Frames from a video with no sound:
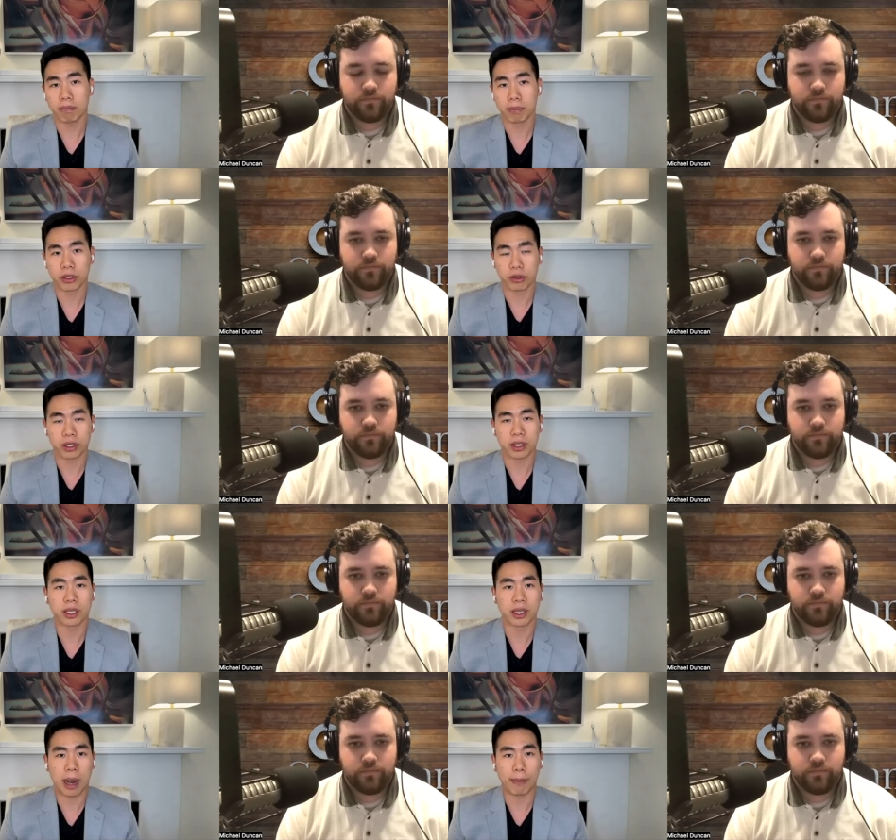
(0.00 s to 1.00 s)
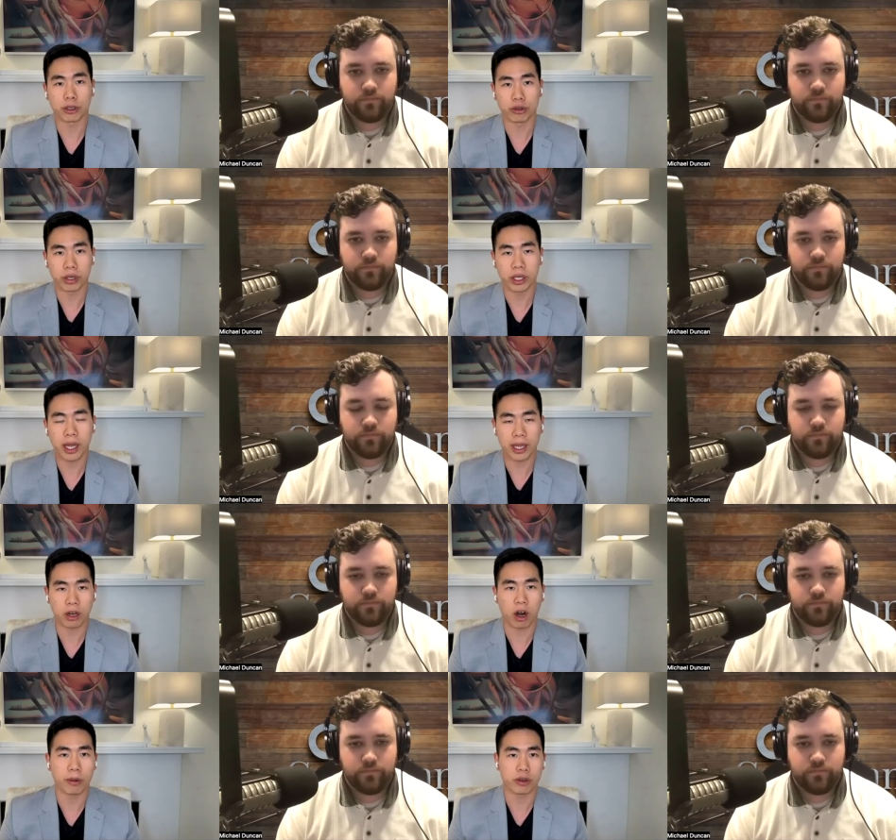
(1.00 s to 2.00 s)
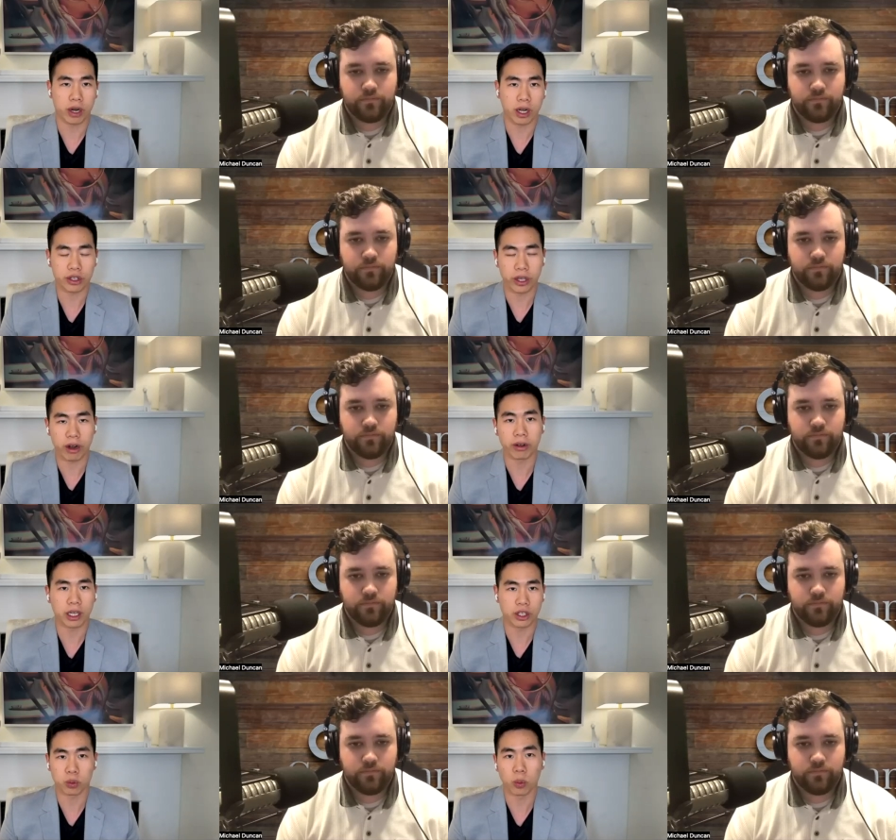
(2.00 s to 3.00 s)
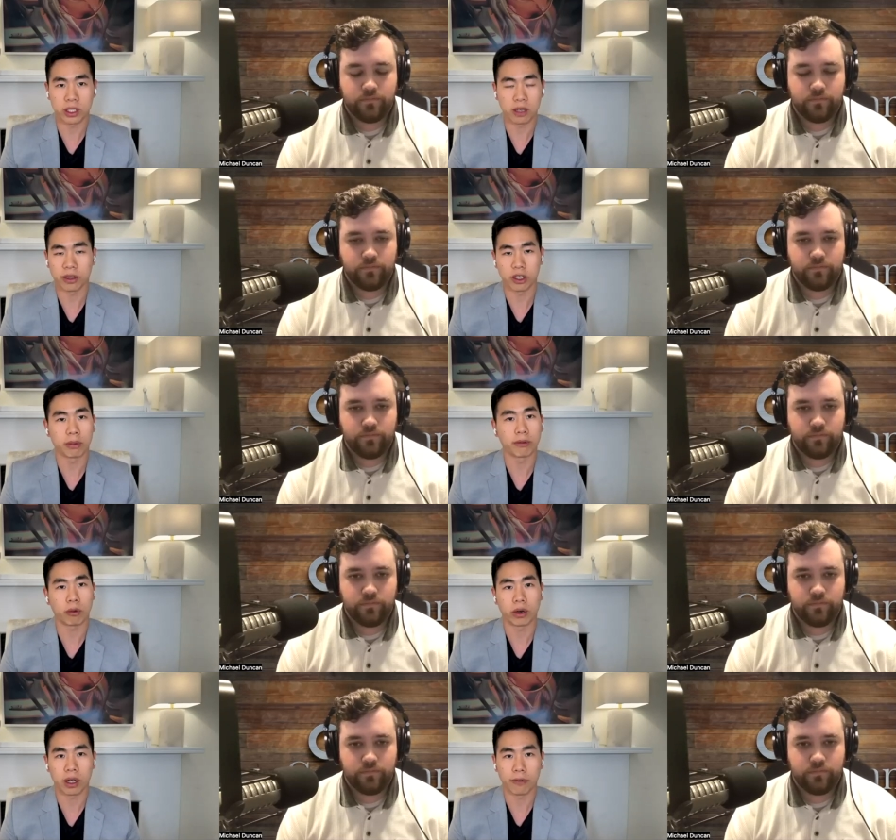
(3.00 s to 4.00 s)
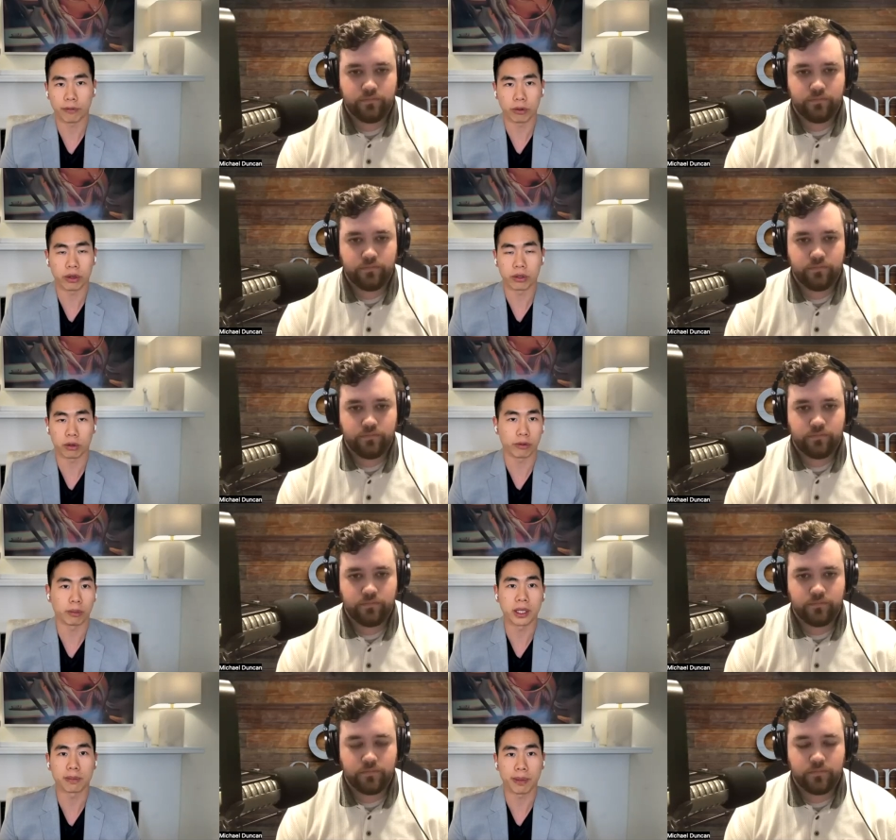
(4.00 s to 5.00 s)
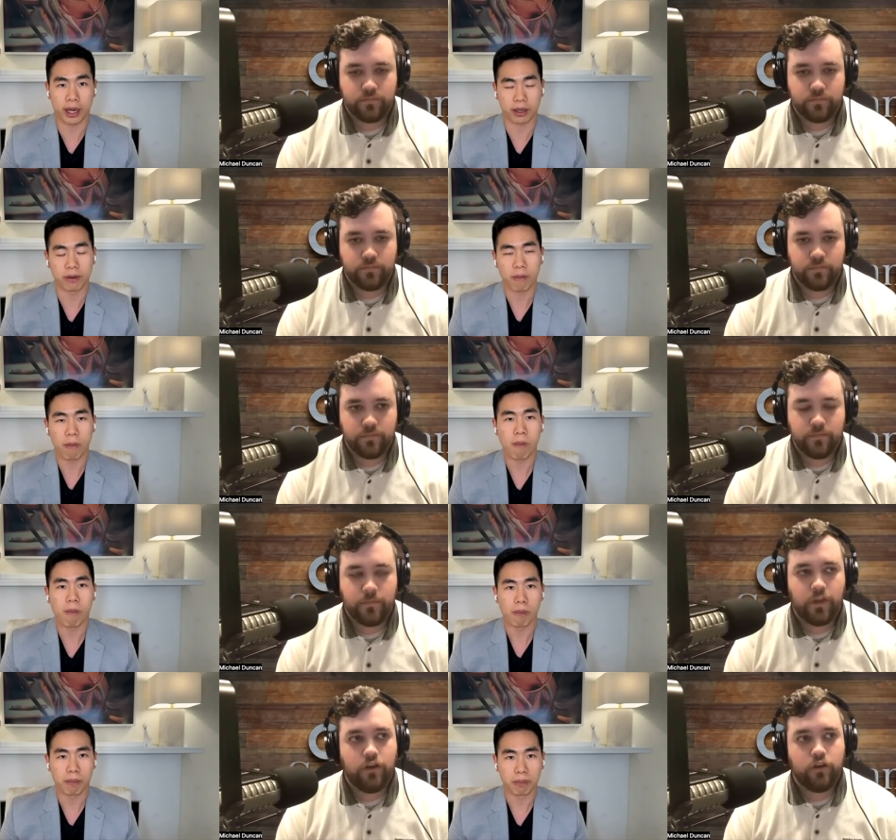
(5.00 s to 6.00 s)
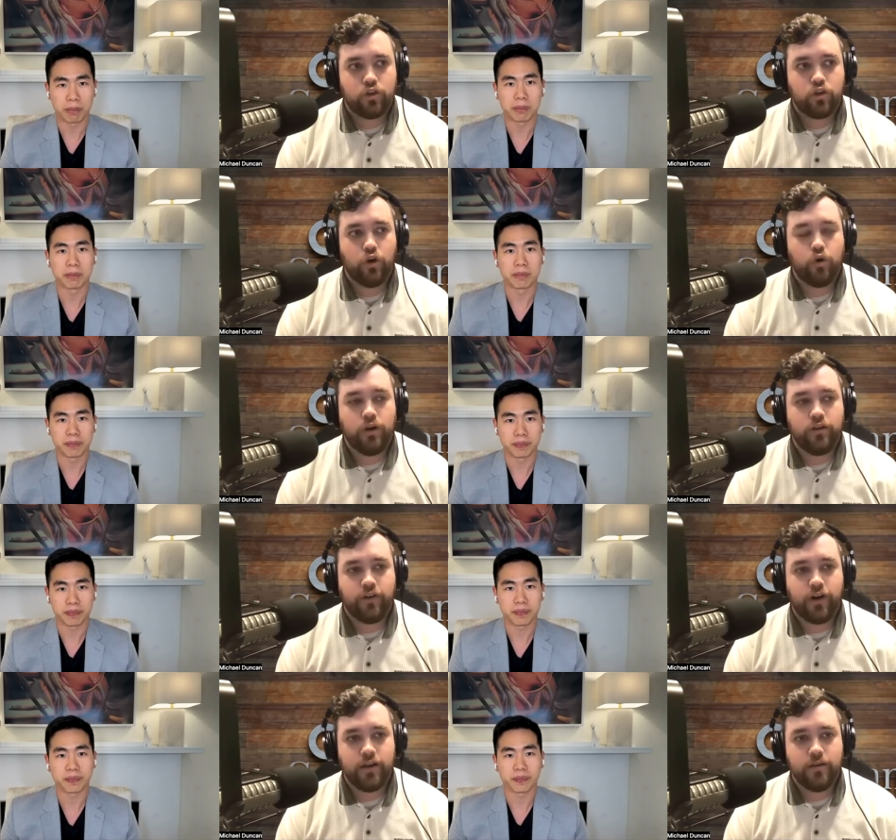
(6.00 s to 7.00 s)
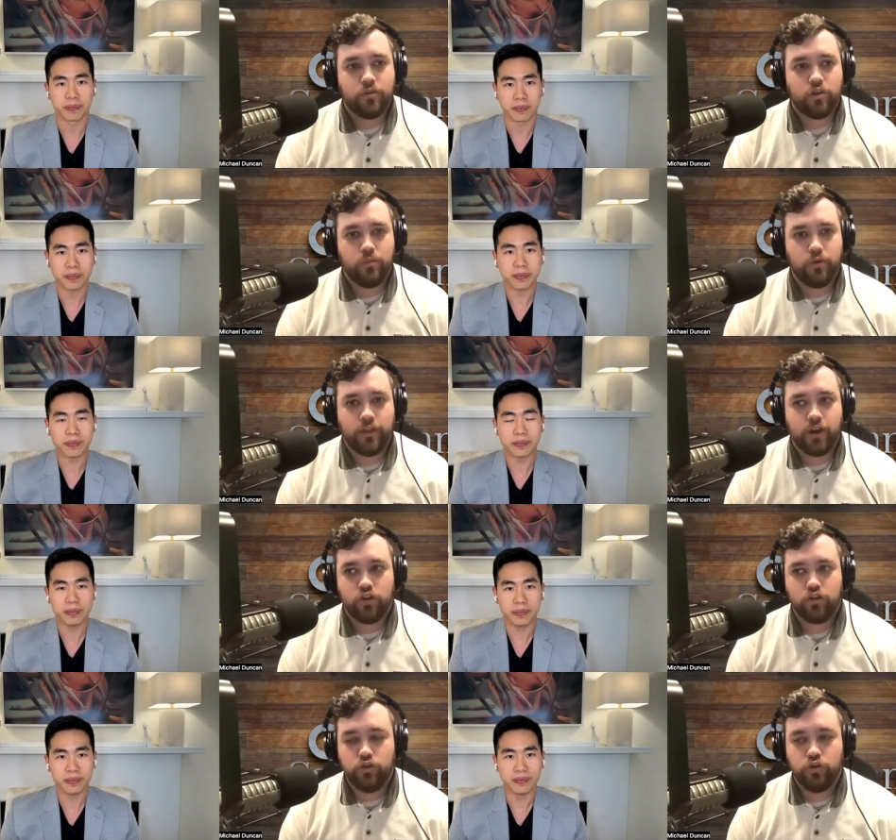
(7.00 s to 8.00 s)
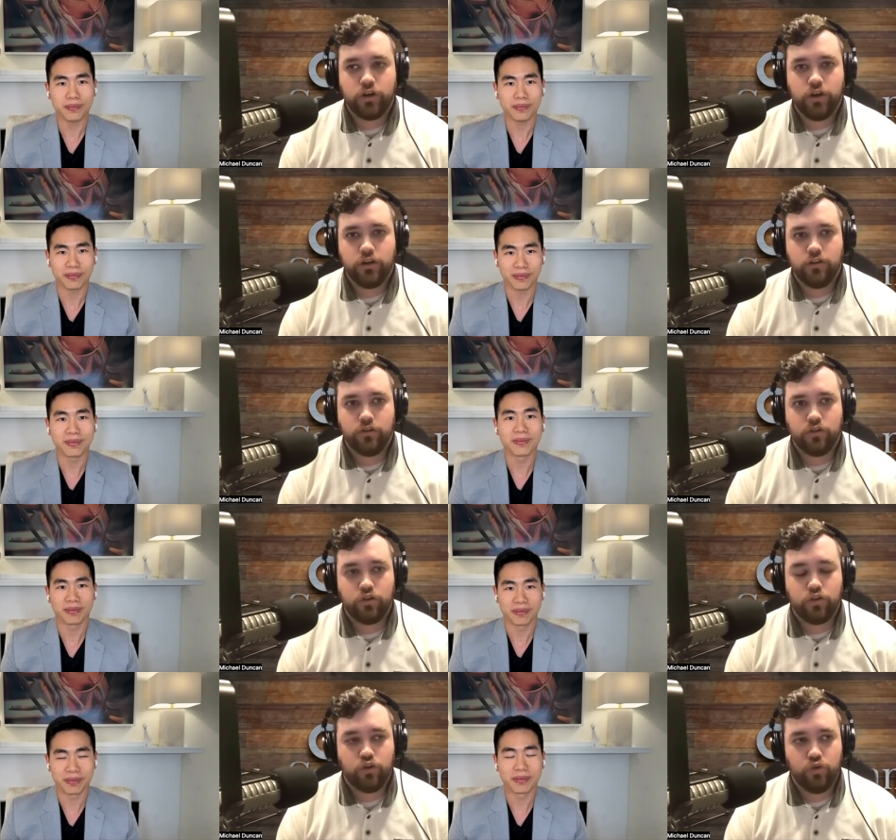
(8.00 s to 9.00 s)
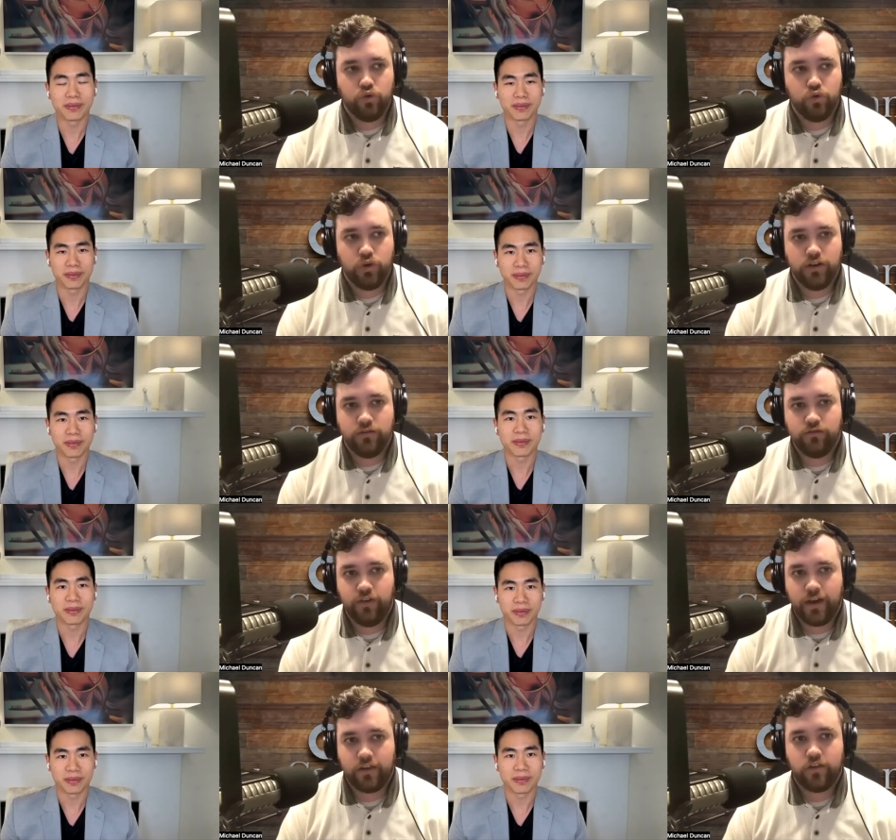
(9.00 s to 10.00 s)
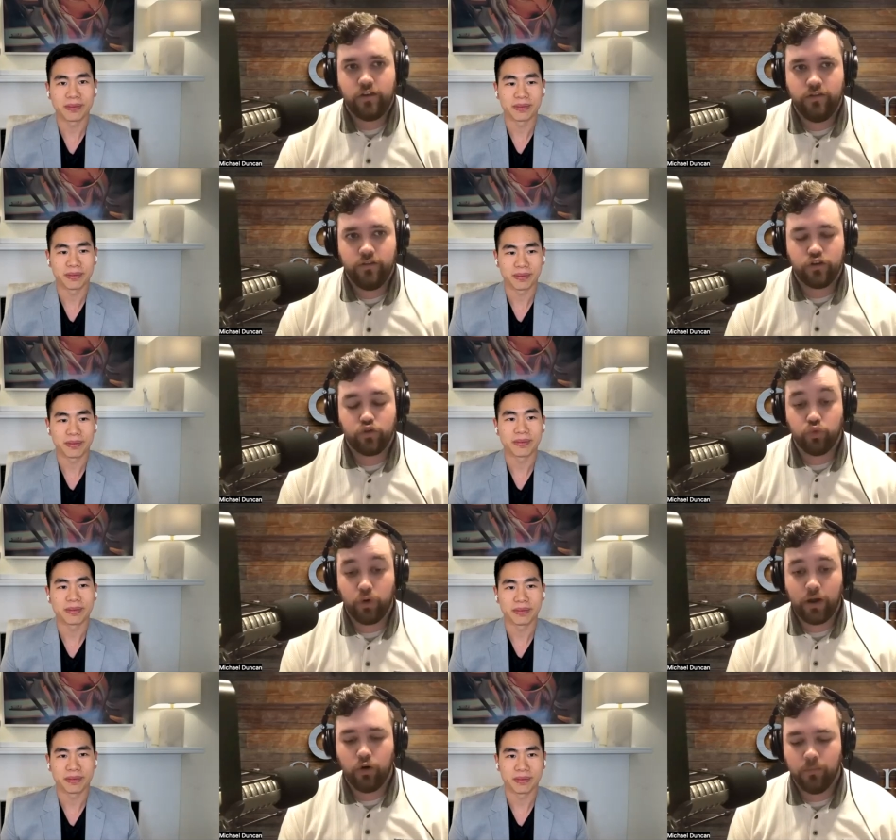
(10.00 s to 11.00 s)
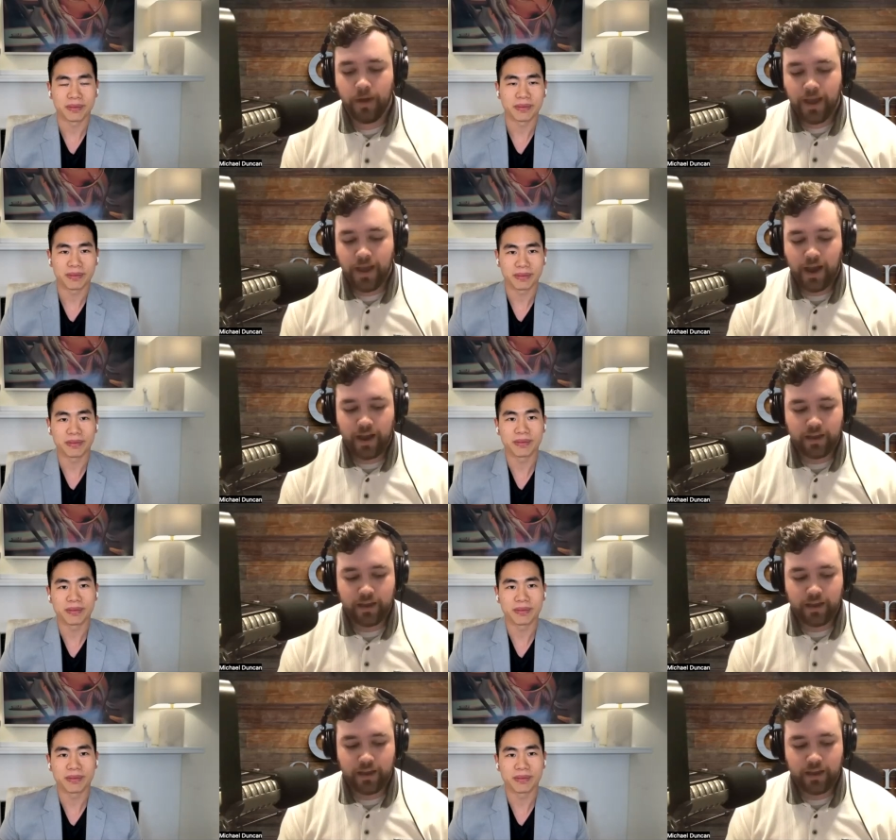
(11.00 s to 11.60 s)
Speaker 1: because they're seeing that opportunity and that arbitrage there that just wasn't even there before a few years or a few months back.
Speaker 2: So, if I am someone that is looking to invest in this realm, I